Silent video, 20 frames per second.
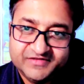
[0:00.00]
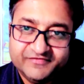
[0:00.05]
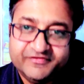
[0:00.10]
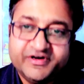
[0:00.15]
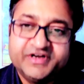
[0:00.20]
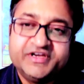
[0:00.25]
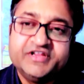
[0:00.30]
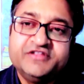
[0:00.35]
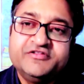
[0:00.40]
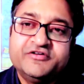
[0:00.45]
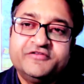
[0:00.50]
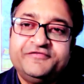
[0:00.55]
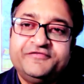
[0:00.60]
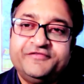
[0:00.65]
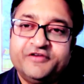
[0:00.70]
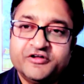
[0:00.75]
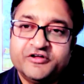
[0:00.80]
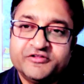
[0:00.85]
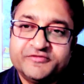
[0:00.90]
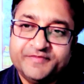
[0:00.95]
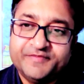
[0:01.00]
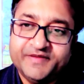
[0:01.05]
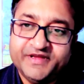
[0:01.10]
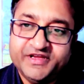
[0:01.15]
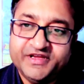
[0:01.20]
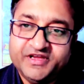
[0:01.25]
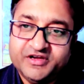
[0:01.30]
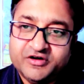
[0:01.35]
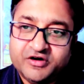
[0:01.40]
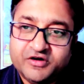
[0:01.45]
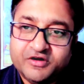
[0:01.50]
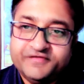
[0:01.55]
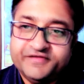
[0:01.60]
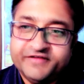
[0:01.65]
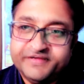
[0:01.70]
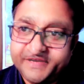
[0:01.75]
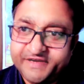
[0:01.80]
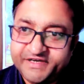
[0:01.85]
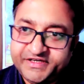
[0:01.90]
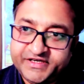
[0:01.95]
What is your philosophy of
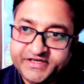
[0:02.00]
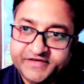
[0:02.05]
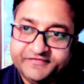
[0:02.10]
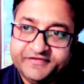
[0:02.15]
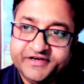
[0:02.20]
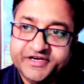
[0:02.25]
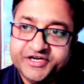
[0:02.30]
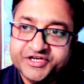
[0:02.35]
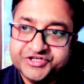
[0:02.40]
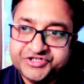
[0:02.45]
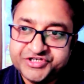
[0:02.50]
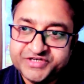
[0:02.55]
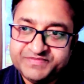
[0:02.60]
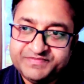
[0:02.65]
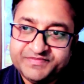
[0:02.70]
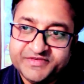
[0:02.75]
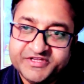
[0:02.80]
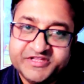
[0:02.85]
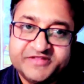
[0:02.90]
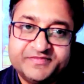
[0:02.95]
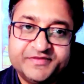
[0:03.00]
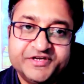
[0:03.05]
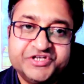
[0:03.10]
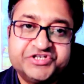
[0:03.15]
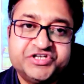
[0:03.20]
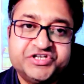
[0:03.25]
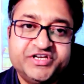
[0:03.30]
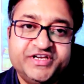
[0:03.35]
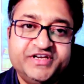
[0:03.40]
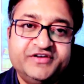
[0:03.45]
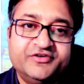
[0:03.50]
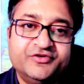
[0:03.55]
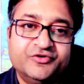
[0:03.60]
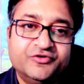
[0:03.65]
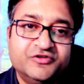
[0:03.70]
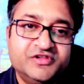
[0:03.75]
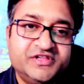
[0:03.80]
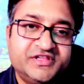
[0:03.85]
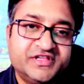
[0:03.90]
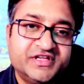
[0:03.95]
effective leadership, especially in
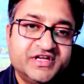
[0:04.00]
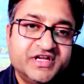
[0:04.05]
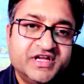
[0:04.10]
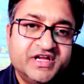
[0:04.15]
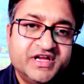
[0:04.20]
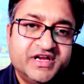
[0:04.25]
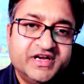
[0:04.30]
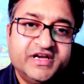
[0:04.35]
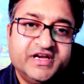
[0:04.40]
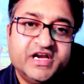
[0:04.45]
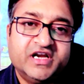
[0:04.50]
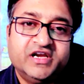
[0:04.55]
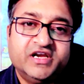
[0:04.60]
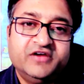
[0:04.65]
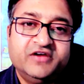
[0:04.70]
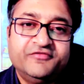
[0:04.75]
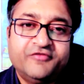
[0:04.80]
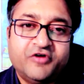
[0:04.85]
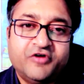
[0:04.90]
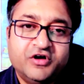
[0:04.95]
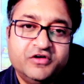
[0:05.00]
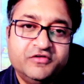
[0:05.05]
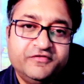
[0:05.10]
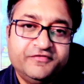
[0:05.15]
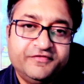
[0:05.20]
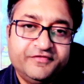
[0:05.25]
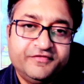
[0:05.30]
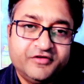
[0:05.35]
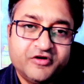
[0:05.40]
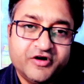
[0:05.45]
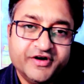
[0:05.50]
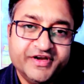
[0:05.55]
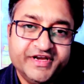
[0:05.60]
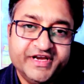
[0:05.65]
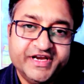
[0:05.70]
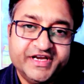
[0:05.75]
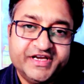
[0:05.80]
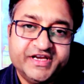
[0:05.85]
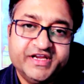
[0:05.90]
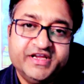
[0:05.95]
roles that involve
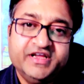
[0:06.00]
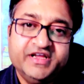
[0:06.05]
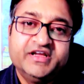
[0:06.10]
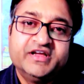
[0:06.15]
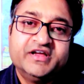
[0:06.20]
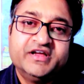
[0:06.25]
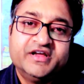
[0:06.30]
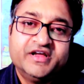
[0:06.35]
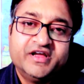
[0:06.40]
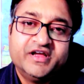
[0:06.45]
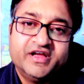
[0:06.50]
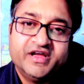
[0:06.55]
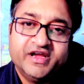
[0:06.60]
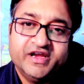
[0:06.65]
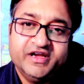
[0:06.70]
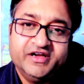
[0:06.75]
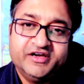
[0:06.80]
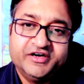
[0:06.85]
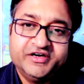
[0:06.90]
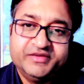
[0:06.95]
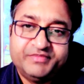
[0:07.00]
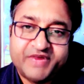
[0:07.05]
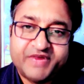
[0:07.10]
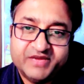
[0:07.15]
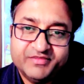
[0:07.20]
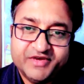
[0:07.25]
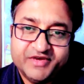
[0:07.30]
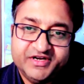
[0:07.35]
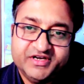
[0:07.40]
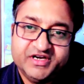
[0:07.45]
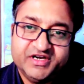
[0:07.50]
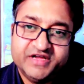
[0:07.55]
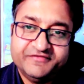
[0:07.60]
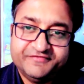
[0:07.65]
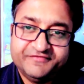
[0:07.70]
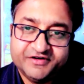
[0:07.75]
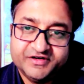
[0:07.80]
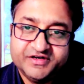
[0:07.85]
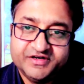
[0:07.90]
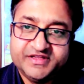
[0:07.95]
coordinating interdepartmental
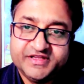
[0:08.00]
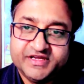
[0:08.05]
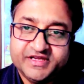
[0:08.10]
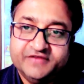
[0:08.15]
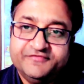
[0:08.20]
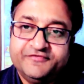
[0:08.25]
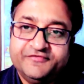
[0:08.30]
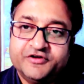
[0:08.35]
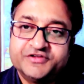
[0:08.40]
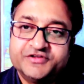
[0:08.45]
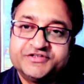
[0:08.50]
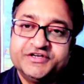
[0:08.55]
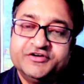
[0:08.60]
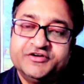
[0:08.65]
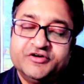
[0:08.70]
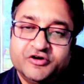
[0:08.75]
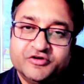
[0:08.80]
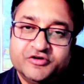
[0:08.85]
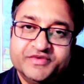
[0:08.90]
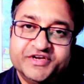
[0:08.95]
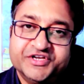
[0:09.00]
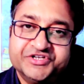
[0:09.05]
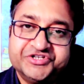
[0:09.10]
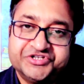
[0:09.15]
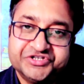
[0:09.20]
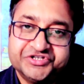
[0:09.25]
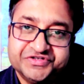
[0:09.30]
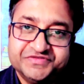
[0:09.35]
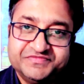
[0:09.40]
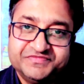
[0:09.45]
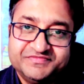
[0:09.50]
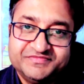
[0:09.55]
efforts and fostering collaboration?